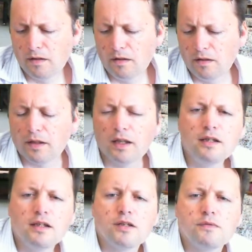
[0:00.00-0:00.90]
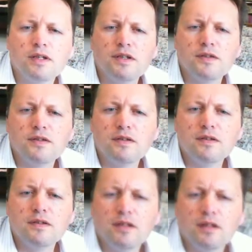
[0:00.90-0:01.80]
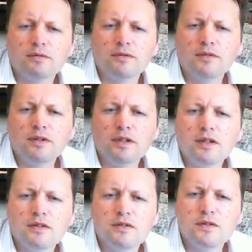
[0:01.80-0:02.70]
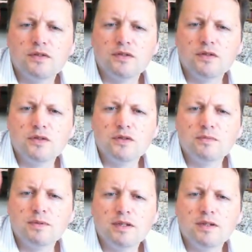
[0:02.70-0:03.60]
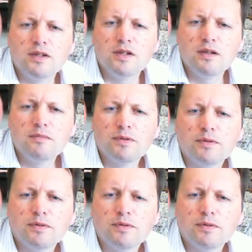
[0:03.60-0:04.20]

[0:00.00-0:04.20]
okay, next one is Neo Derby Champ.